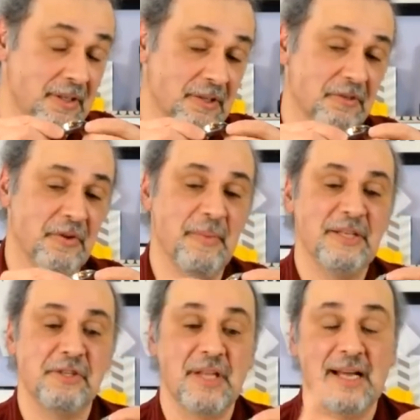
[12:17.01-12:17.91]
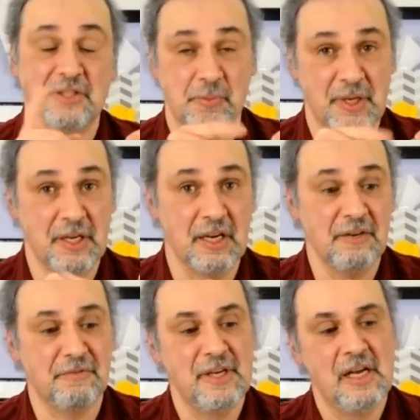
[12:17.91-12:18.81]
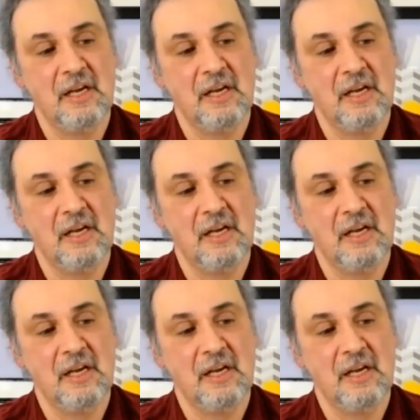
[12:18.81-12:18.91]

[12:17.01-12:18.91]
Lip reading: I don't know if I mentioned that. Speaking of,